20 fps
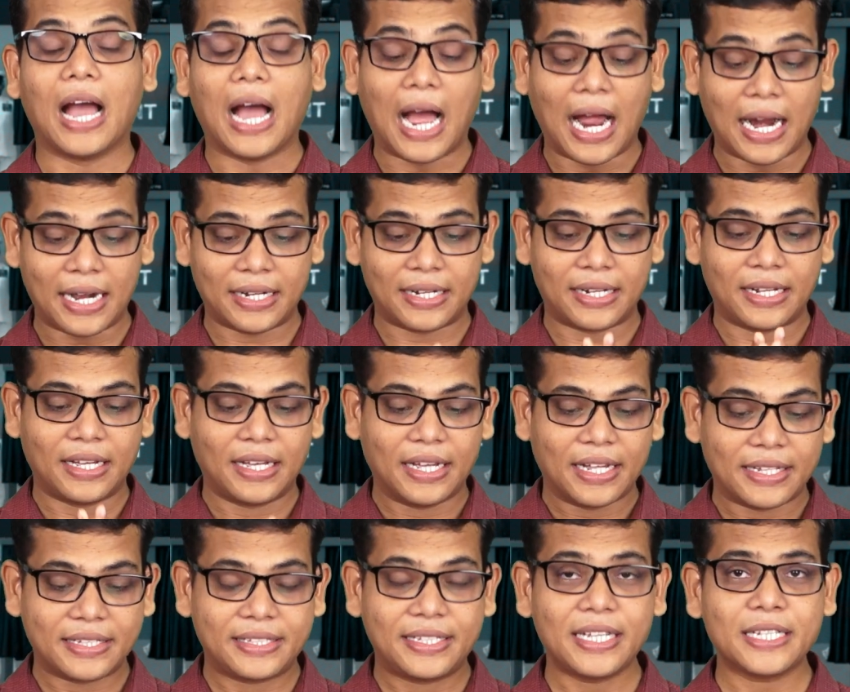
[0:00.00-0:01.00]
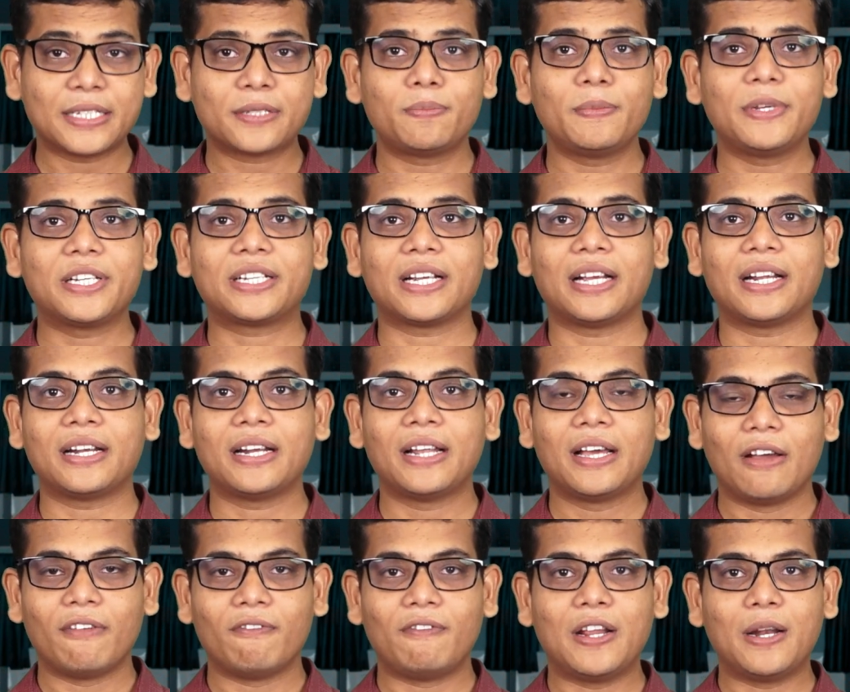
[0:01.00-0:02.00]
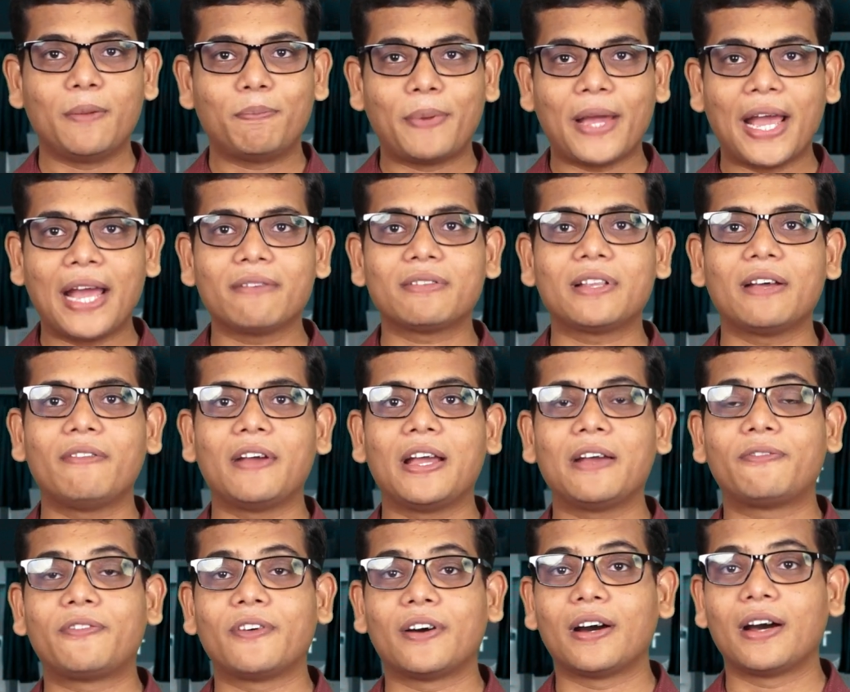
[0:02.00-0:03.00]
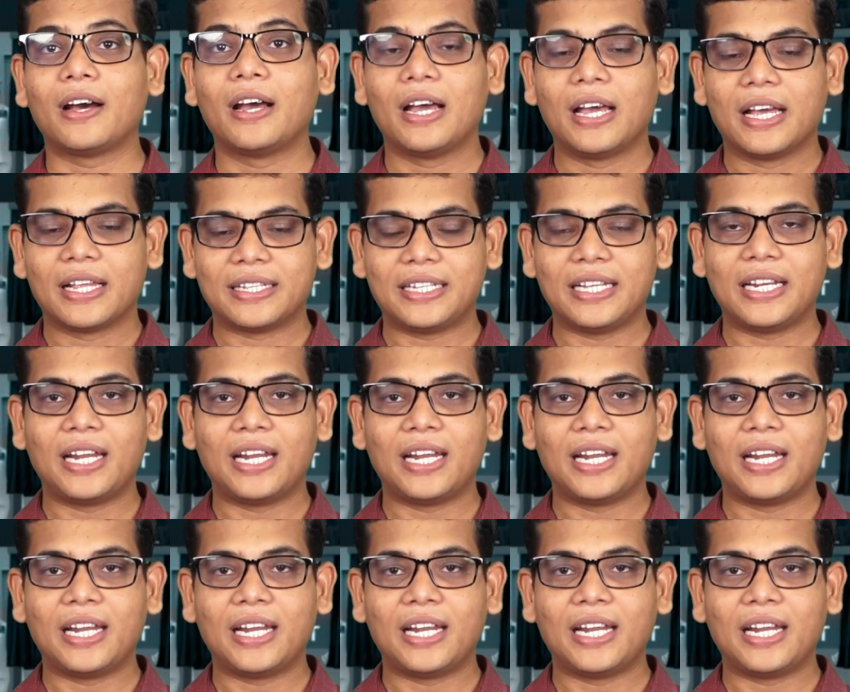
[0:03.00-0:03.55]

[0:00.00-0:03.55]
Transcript: and this mission will pave the way for the